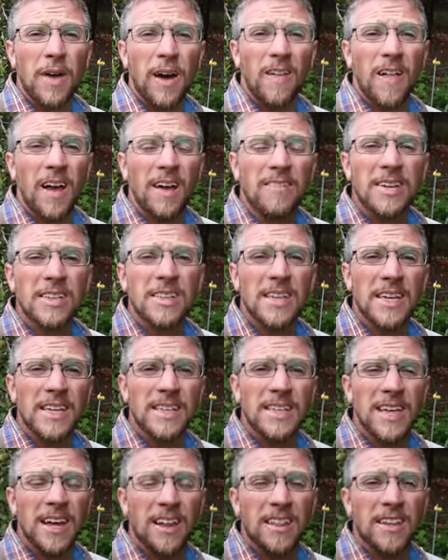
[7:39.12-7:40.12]
I'll have a
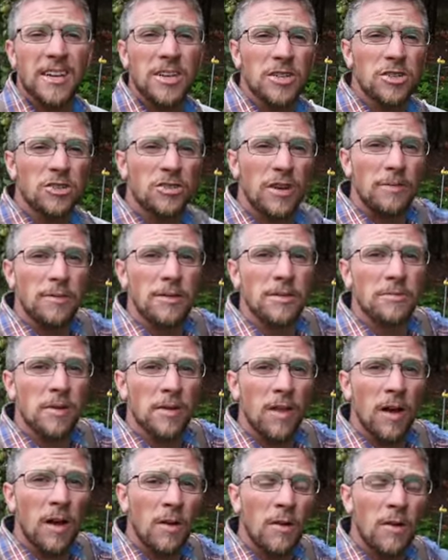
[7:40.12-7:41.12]
link down in the description
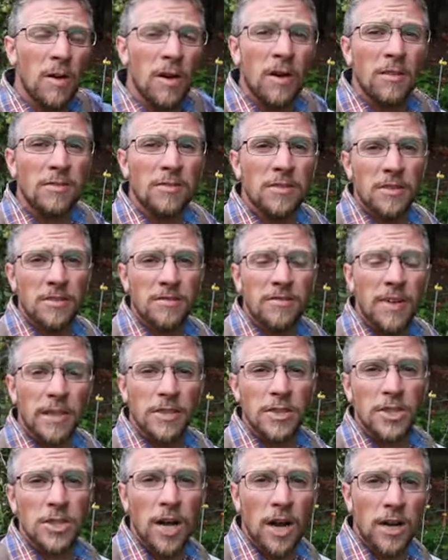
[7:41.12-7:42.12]
below for the
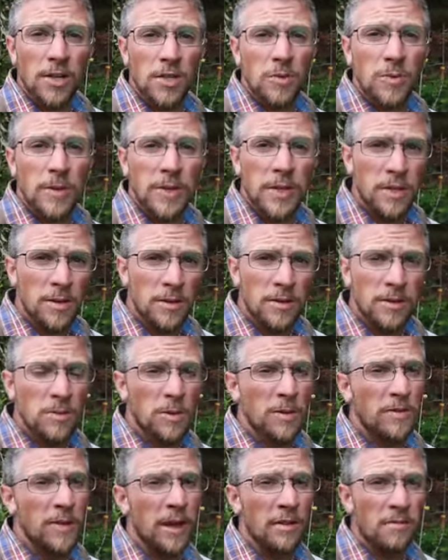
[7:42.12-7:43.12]
fence charger we use.
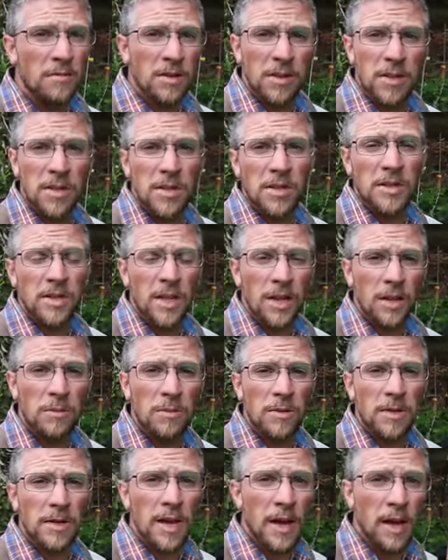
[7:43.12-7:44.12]
We've had really good luck
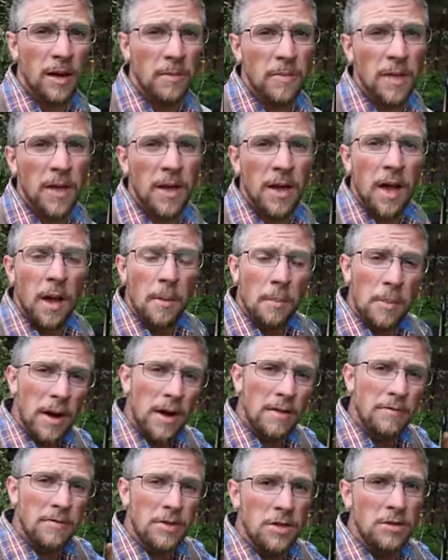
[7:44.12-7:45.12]
with it now. But I
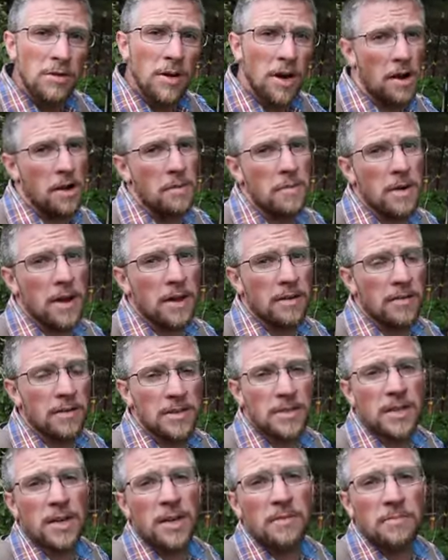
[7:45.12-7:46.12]
have two car
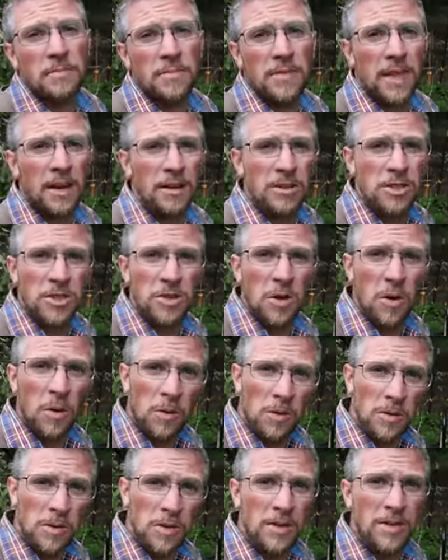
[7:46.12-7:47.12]
batteries that are just
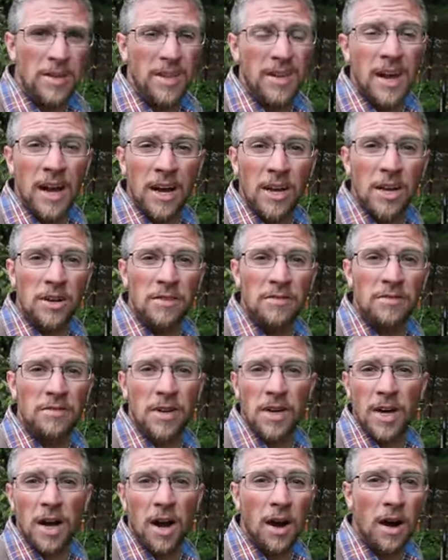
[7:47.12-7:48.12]
older. They're not good
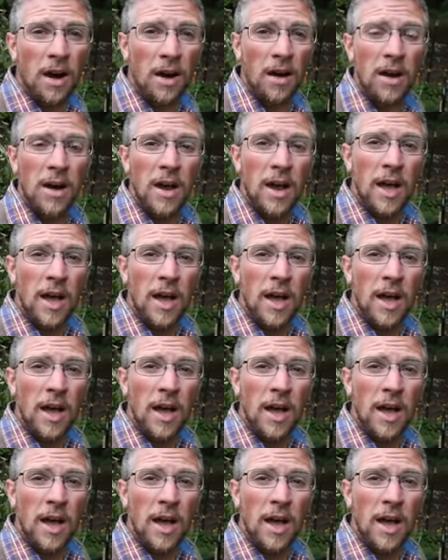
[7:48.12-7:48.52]
for a car.